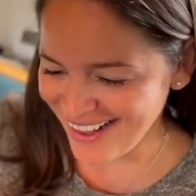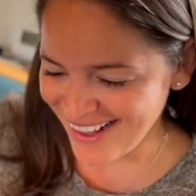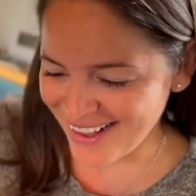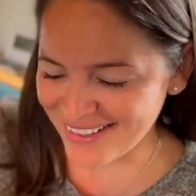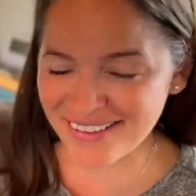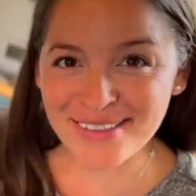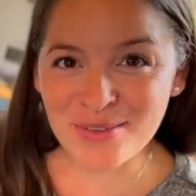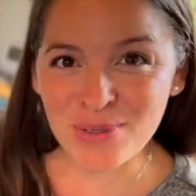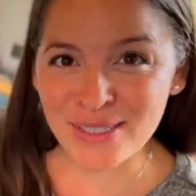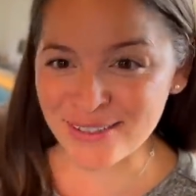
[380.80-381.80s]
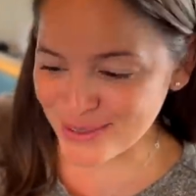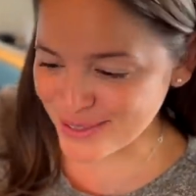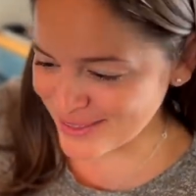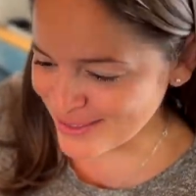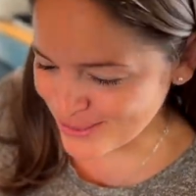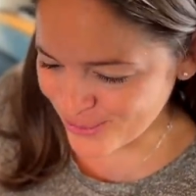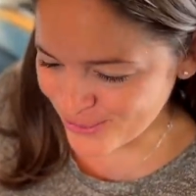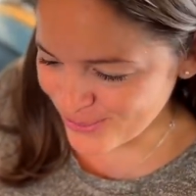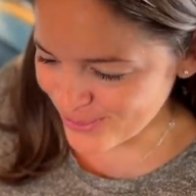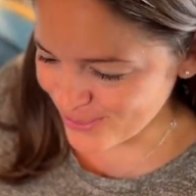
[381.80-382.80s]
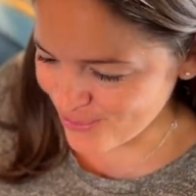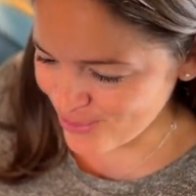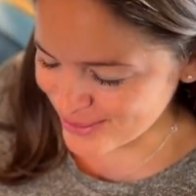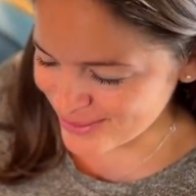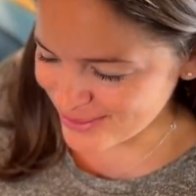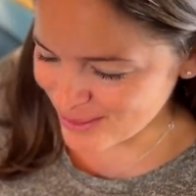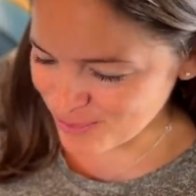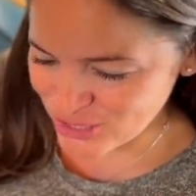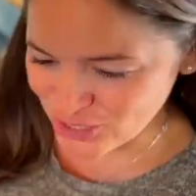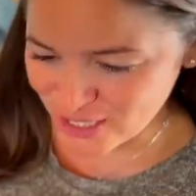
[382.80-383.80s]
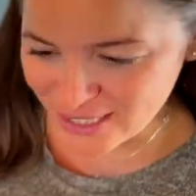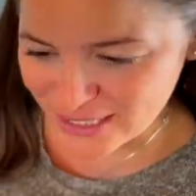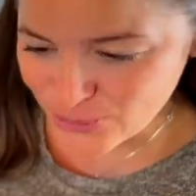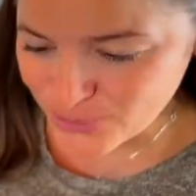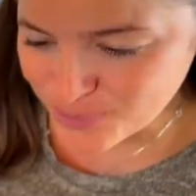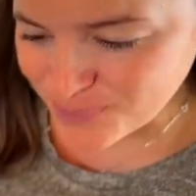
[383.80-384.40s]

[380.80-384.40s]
I think it's pretty interesting to know what the machine can do.